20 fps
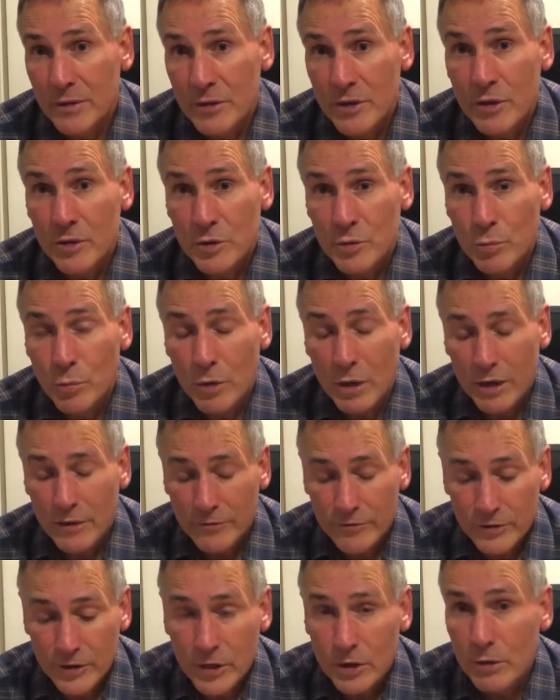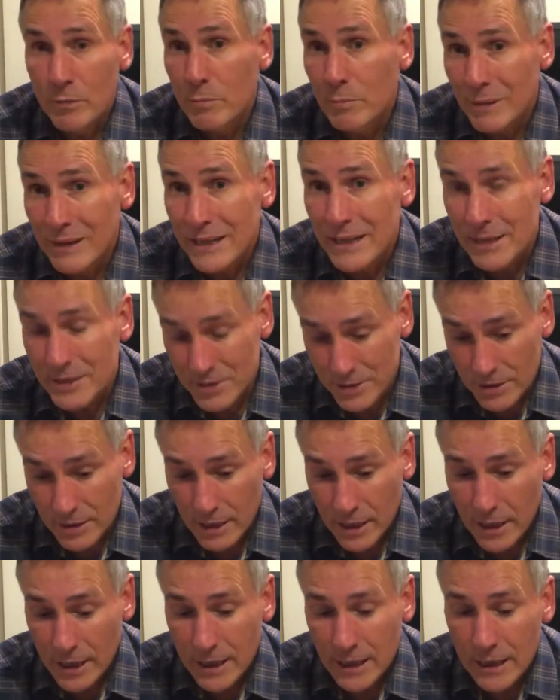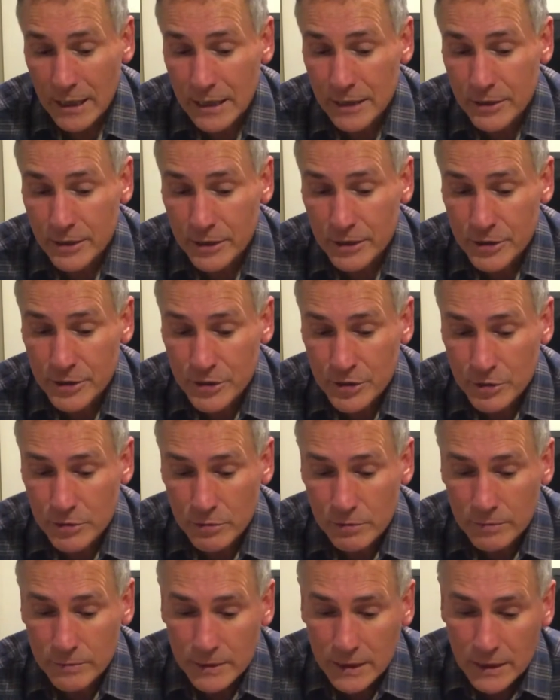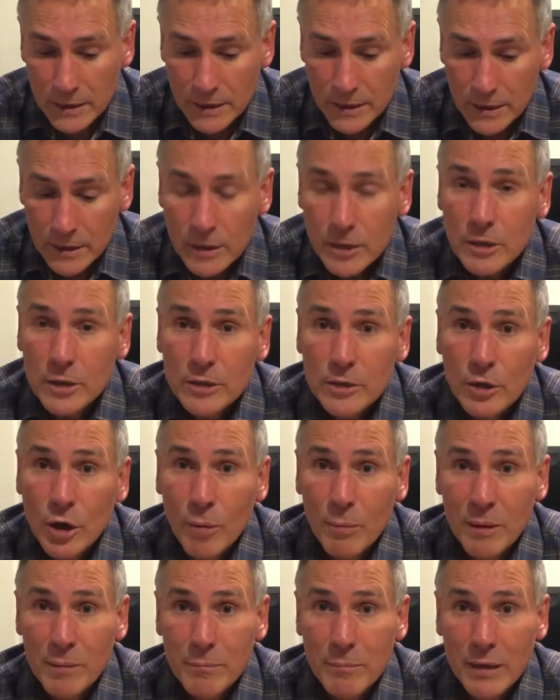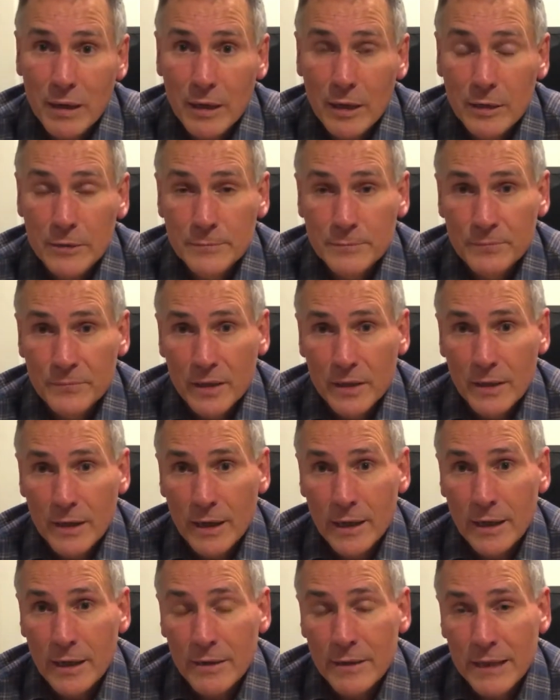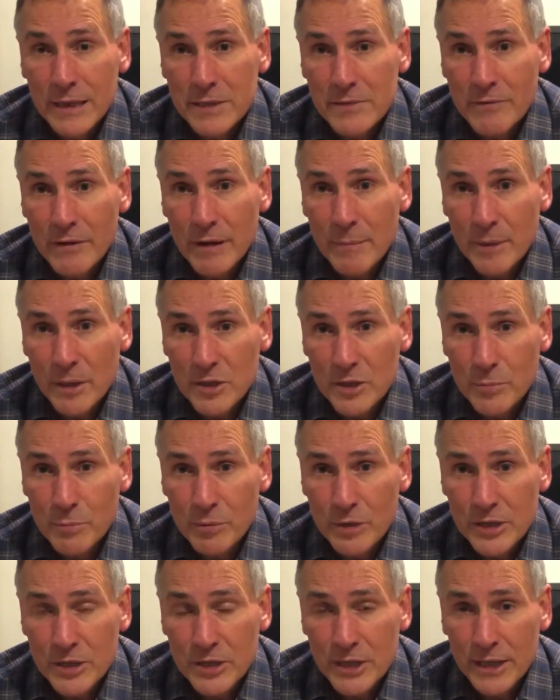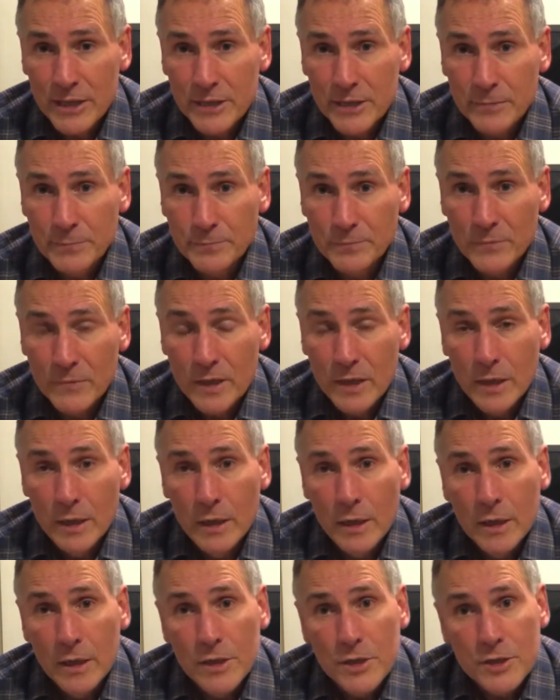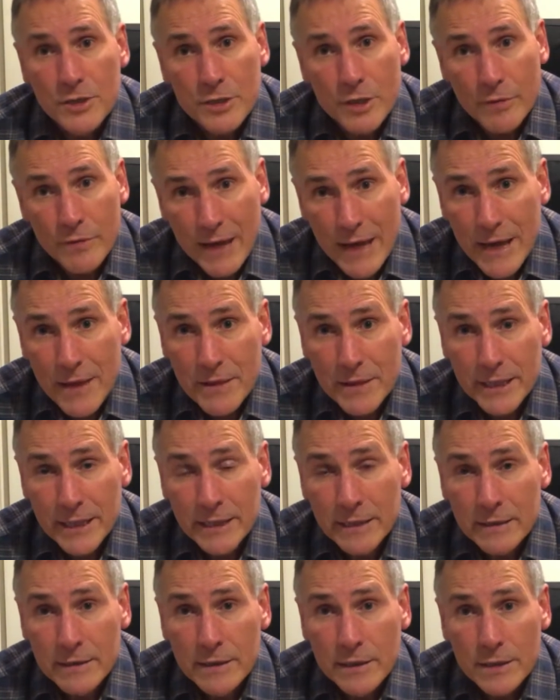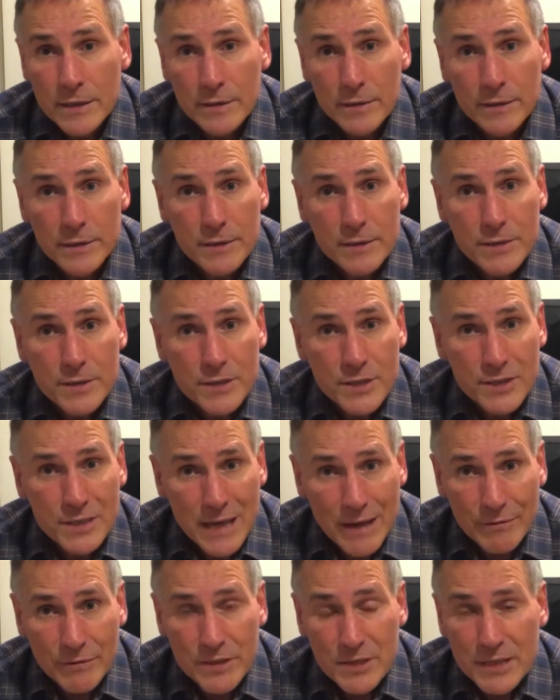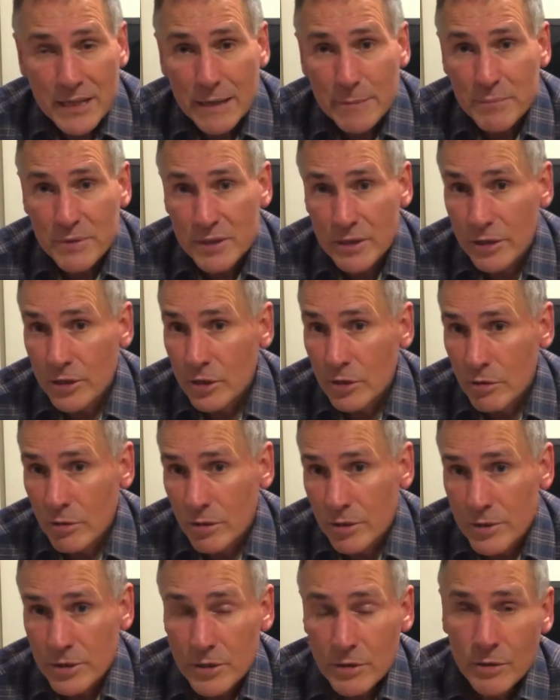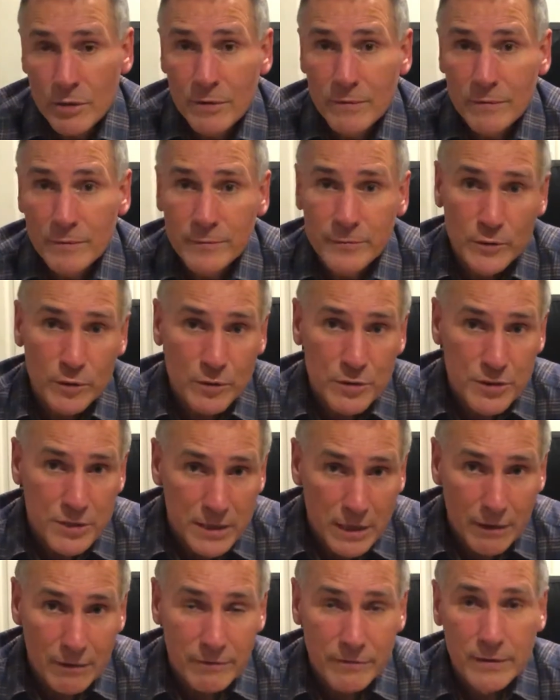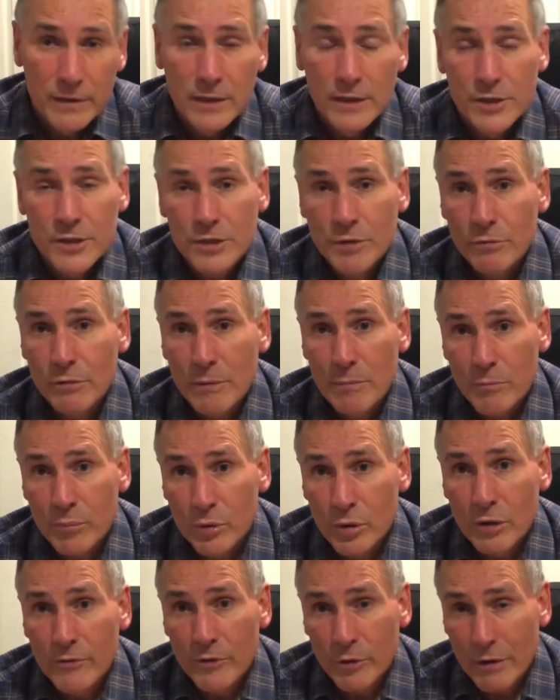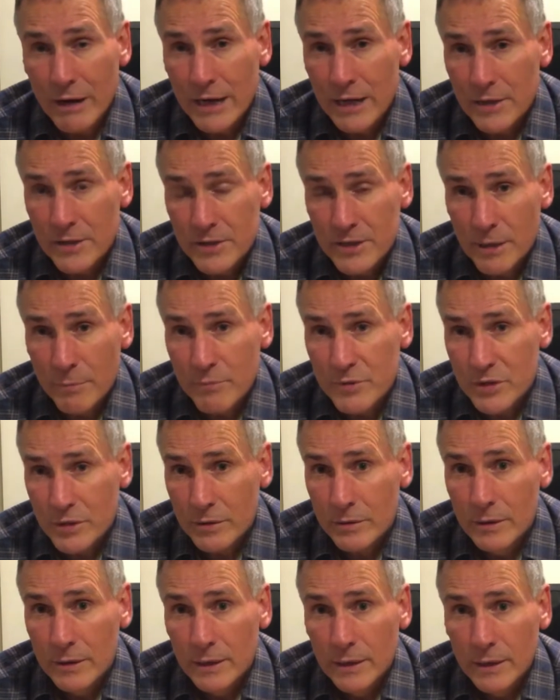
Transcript: that's worked for you. Please do comment below. That's very much appreciated. So they're the 7 tips that you can do for yourself to improve your air consumption